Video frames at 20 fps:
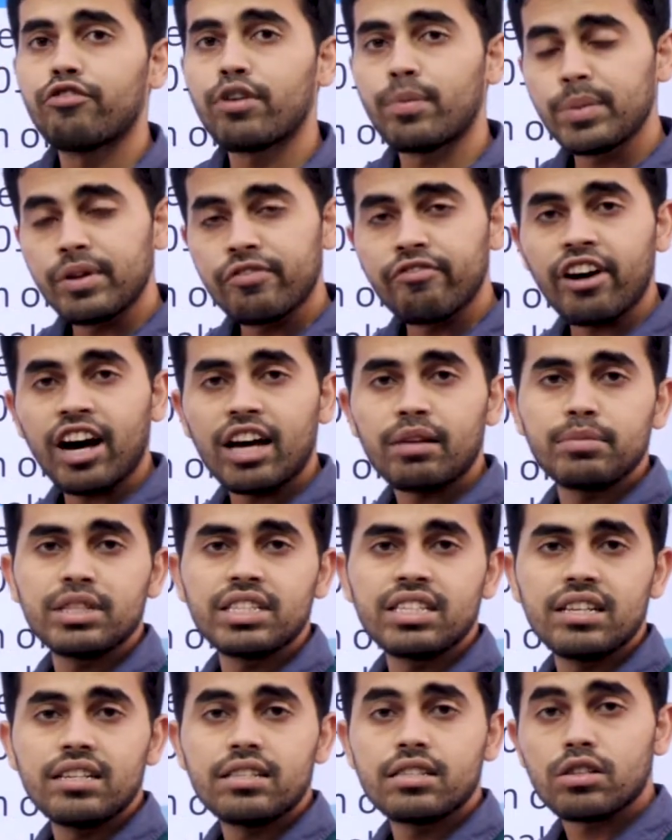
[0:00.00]
from the
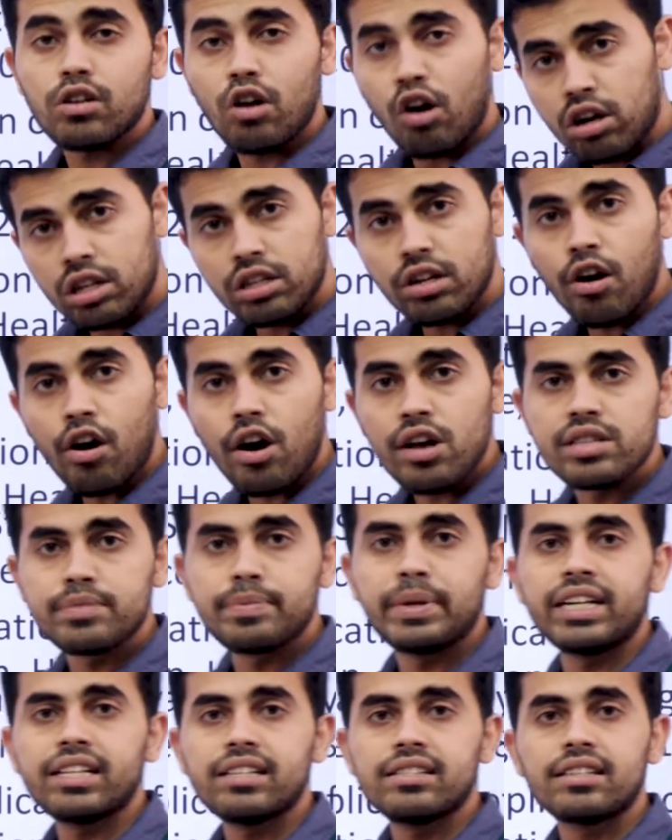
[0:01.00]
pharmacies or the
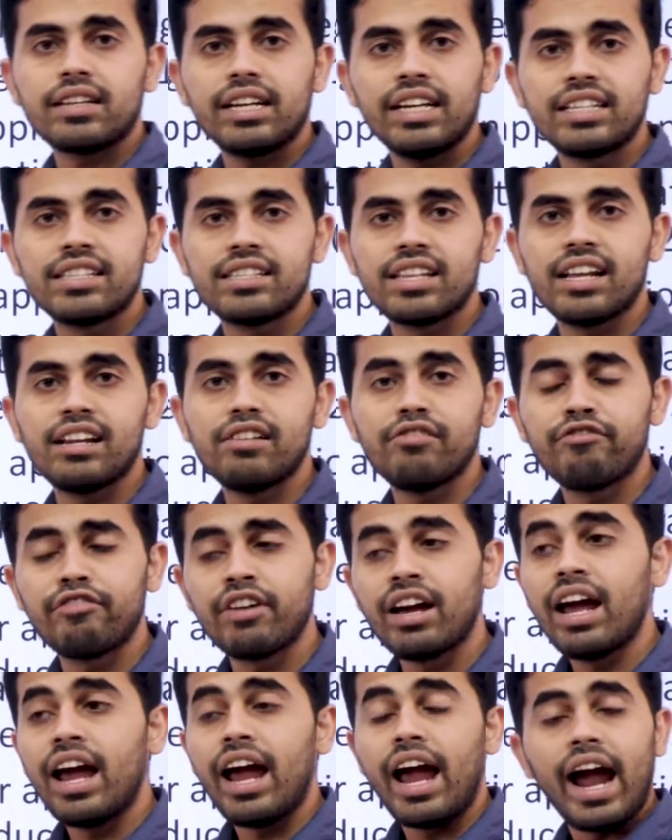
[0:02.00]
hospitals itself
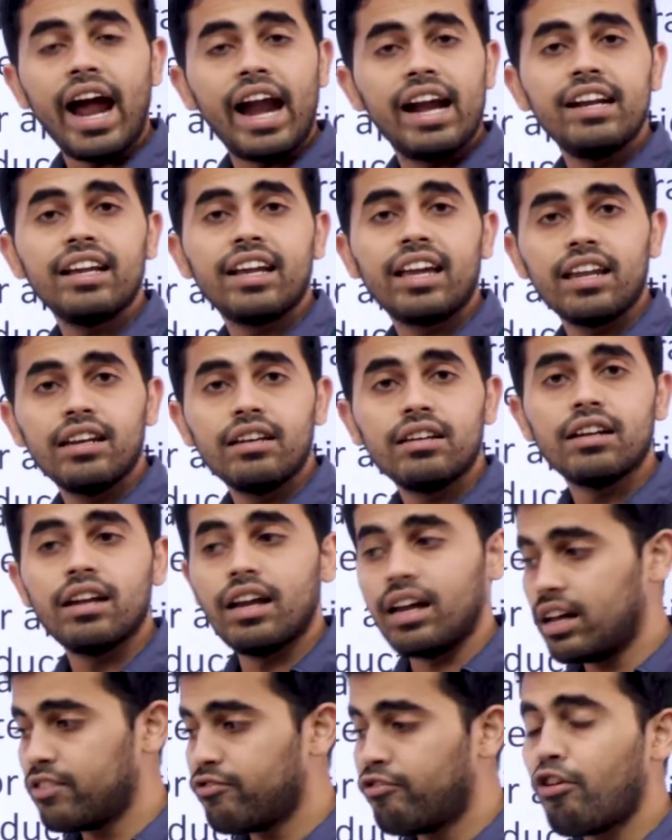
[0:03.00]
and can
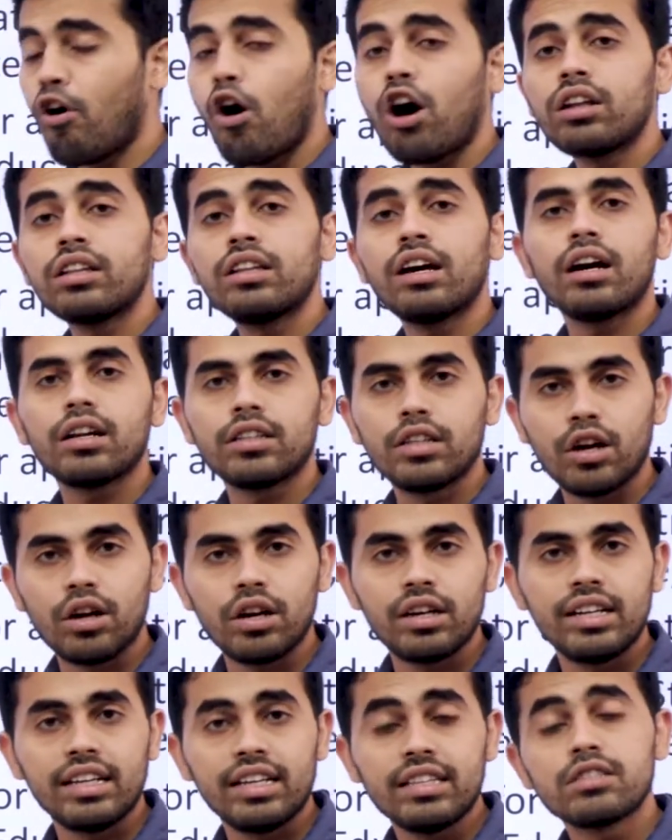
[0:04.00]
warn the
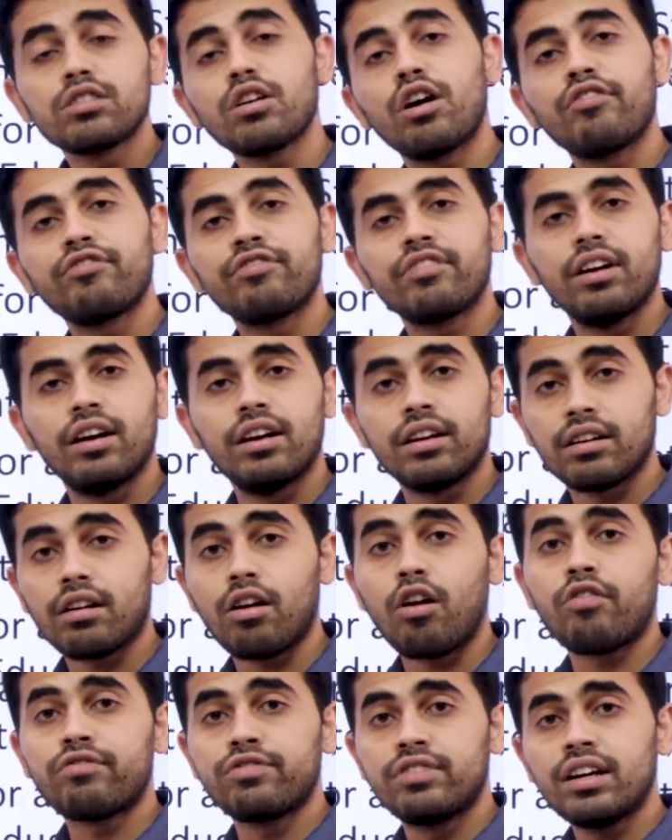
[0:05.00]
authorities
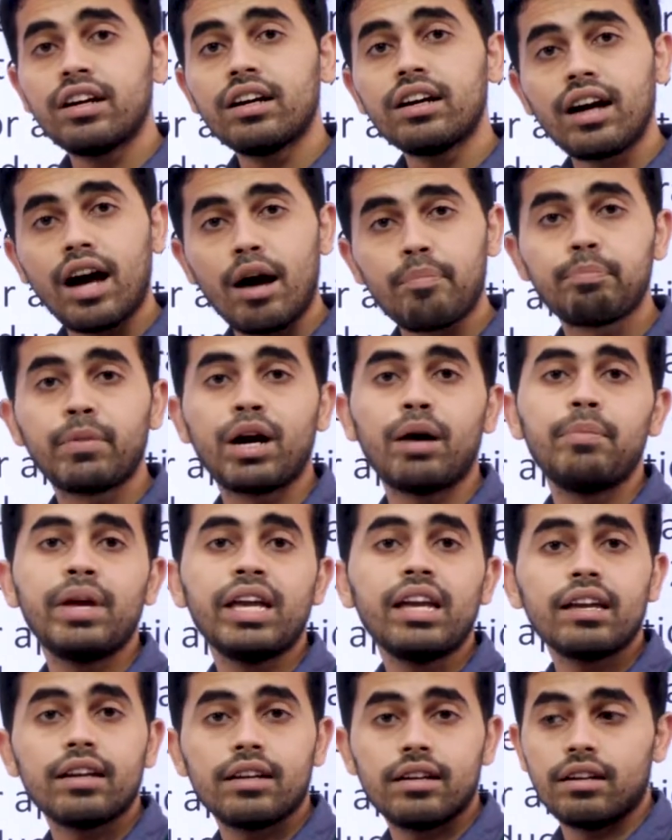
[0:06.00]
of the
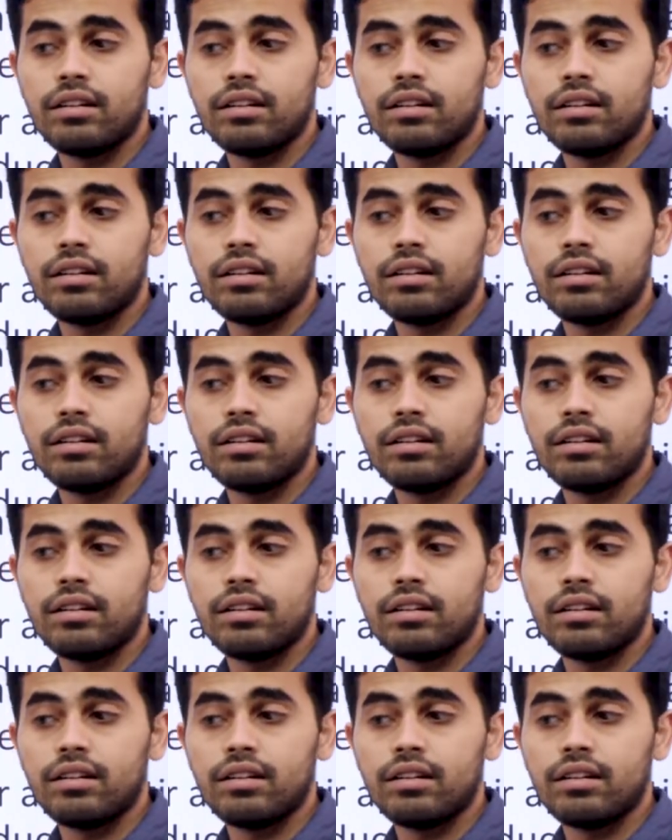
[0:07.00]
upcoming